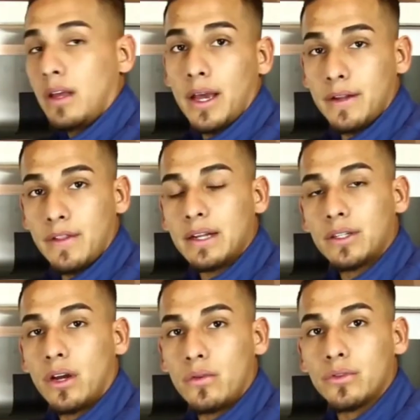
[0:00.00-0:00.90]
And that's
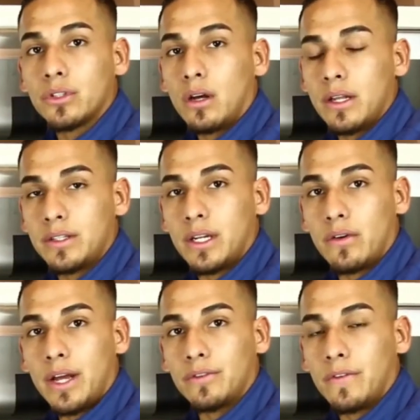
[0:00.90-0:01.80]
how you install a single
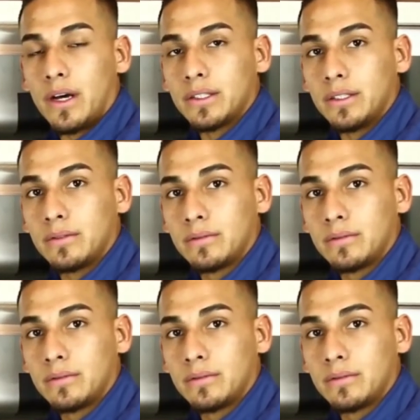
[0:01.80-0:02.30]
handle faucet.